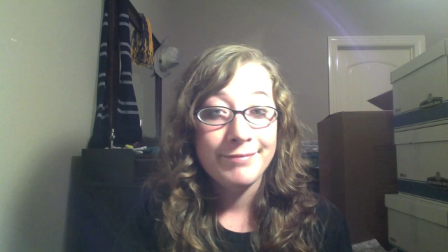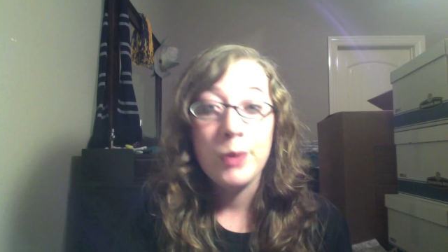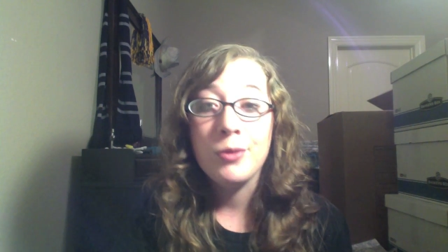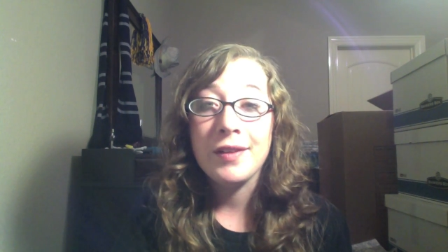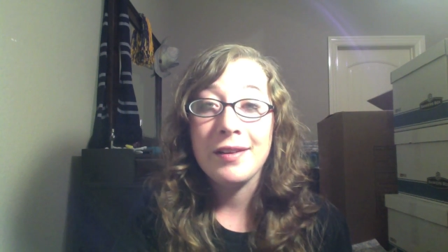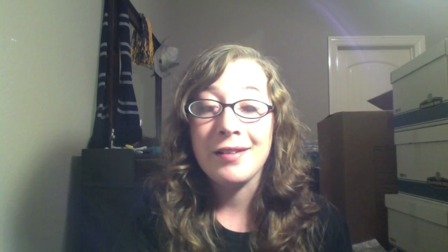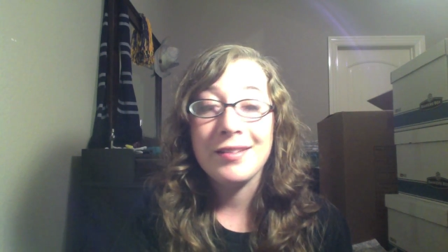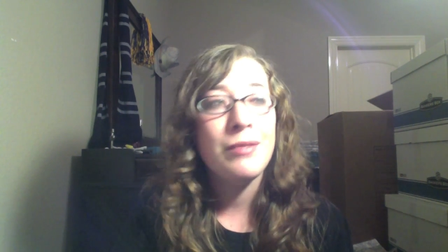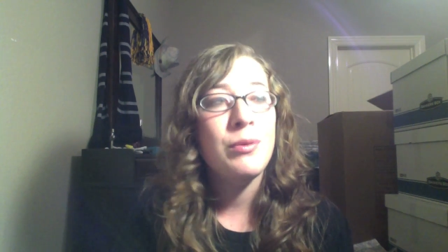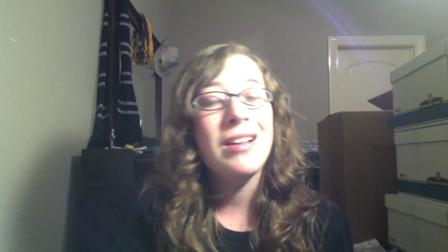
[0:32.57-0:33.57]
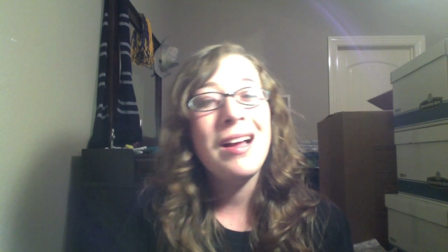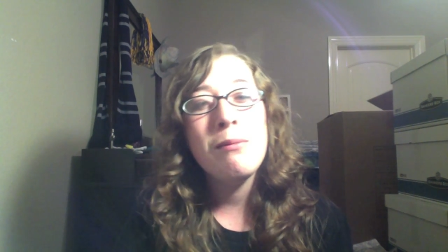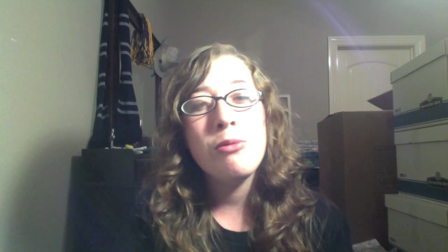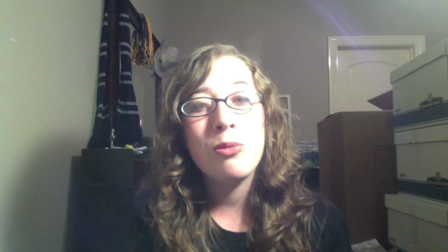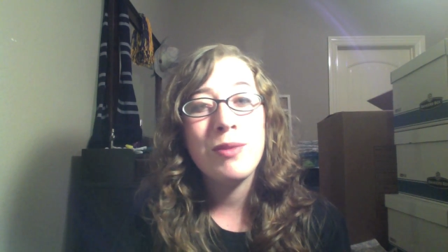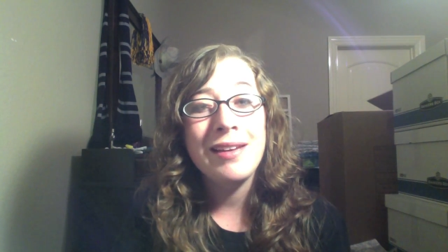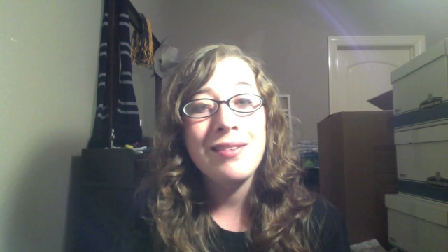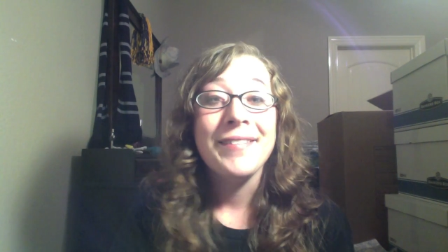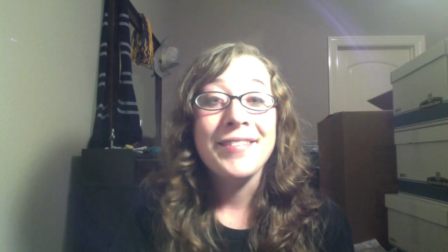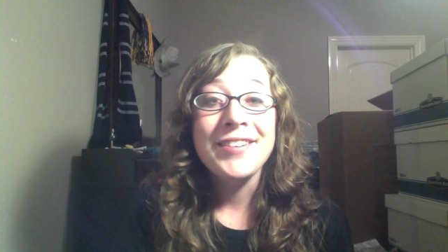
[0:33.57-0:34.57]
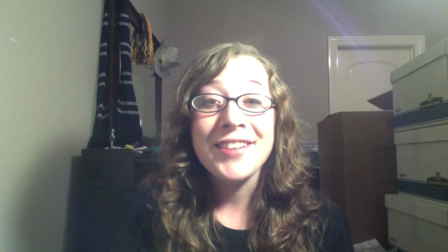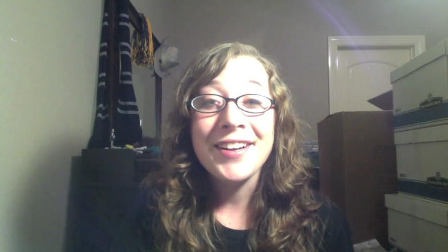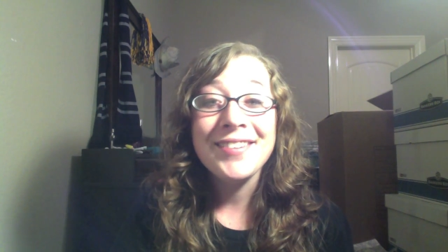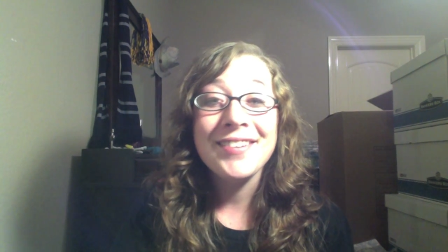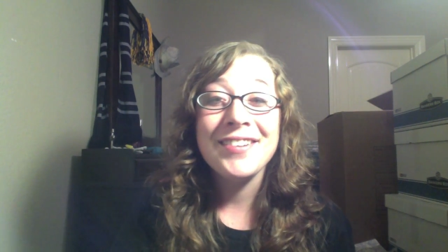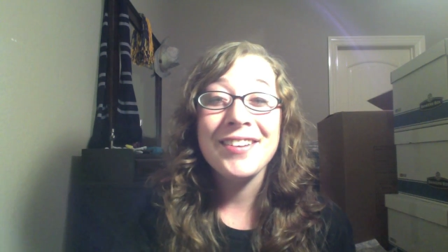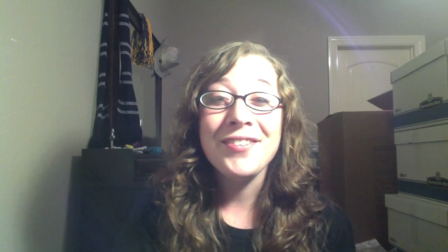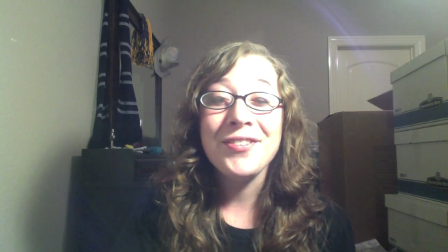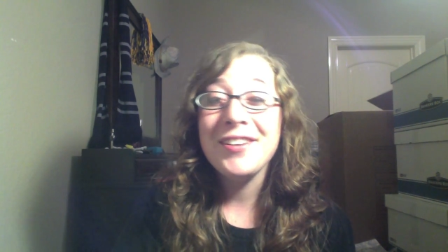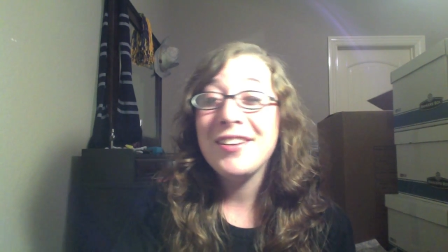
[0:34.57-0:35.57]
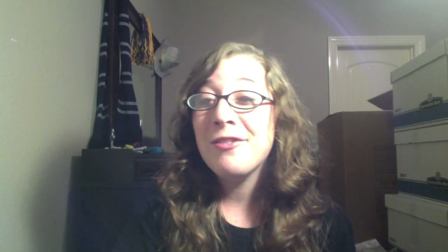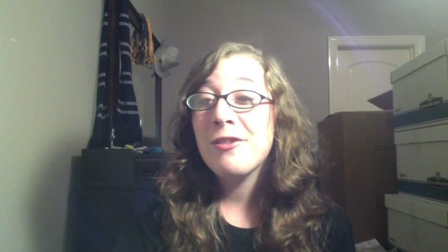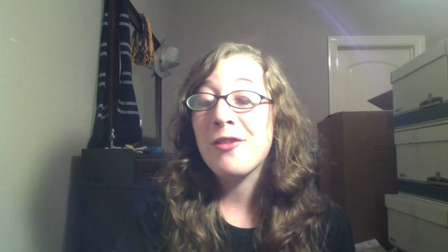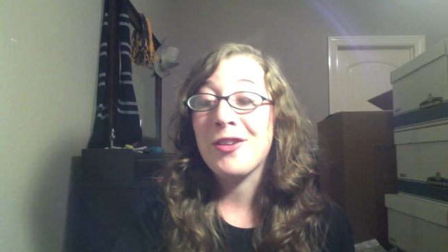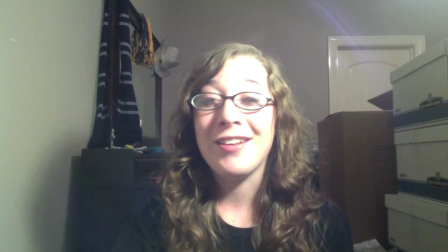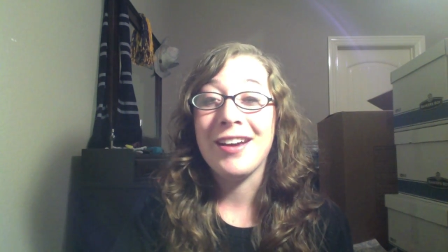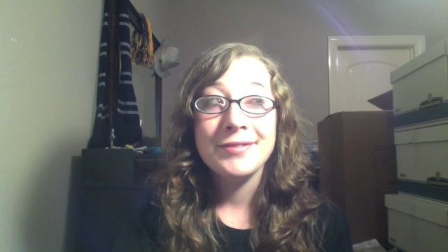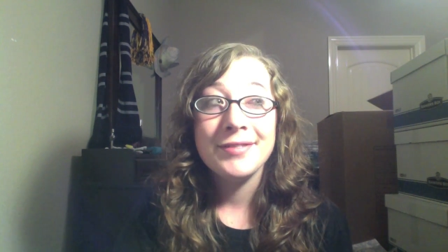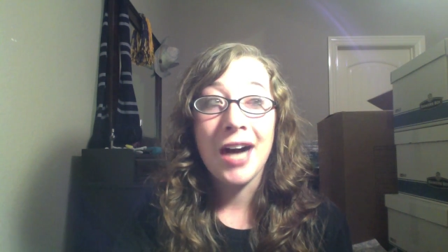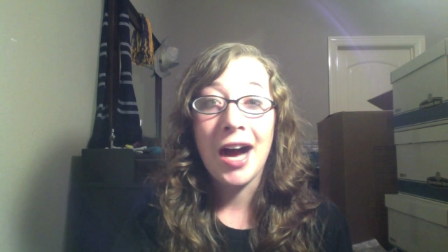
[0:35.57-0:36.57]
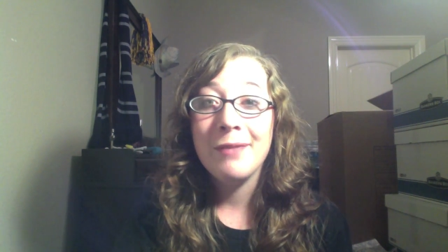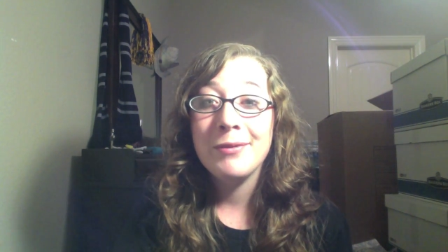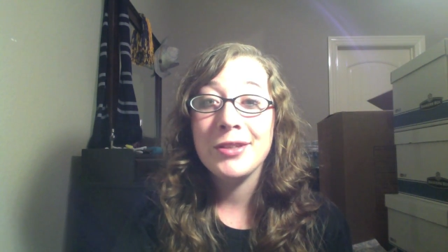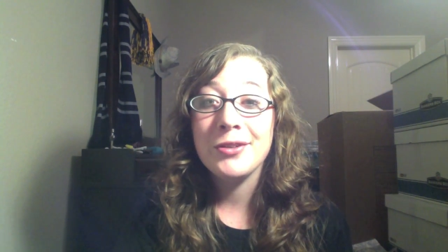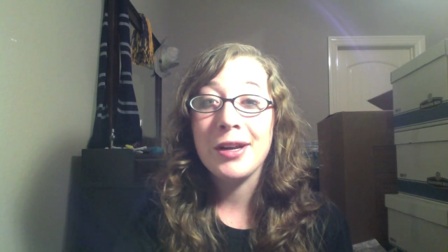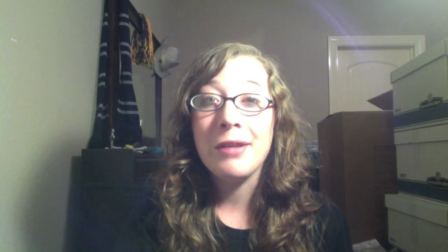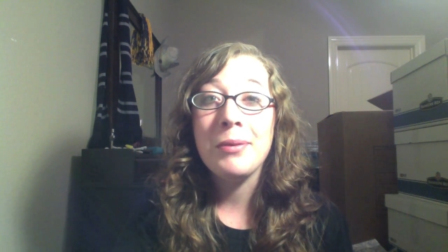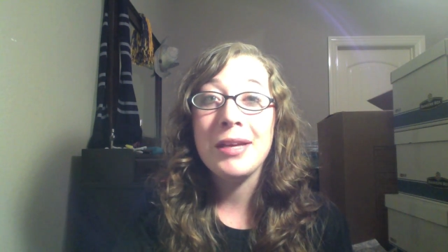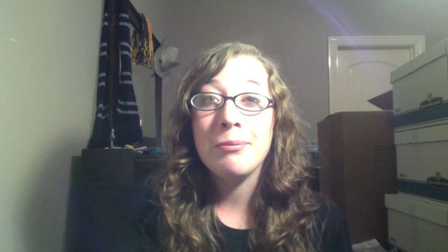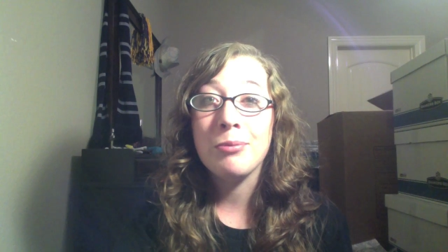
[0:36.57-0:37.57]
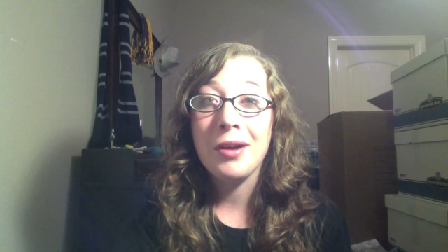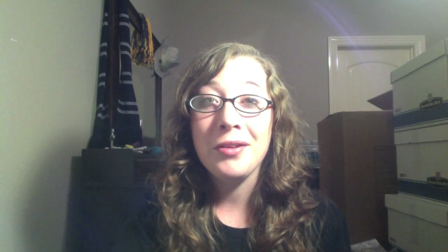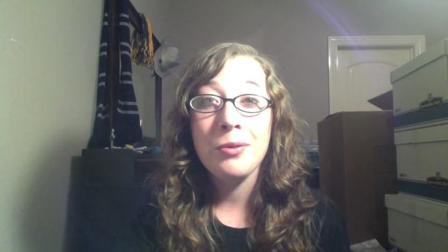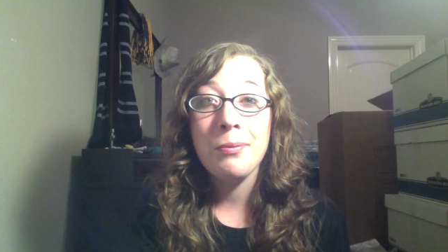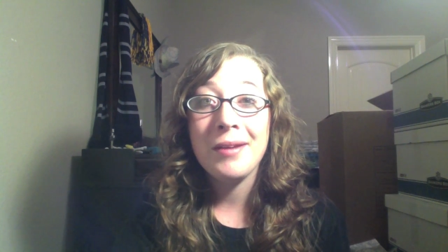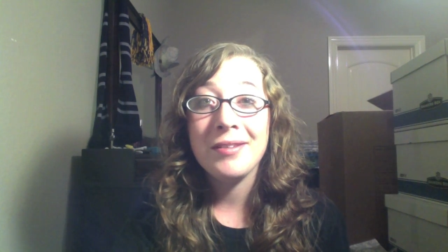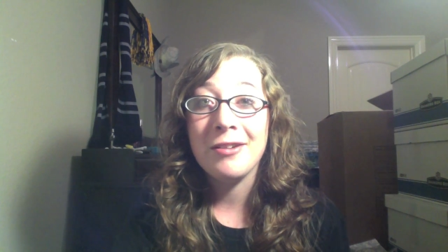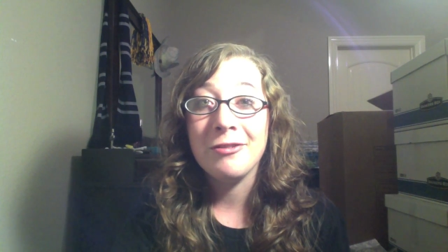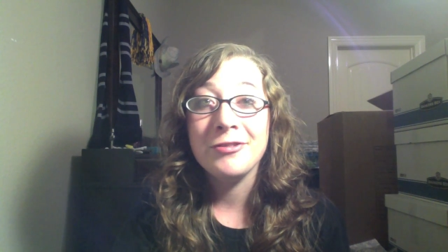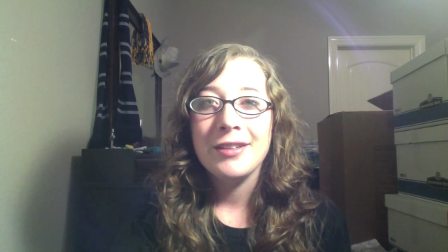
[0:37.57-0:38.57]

It was fantastic. And we climbed trees, which I successfully did for the first time. I'm incredibly impressed with myself.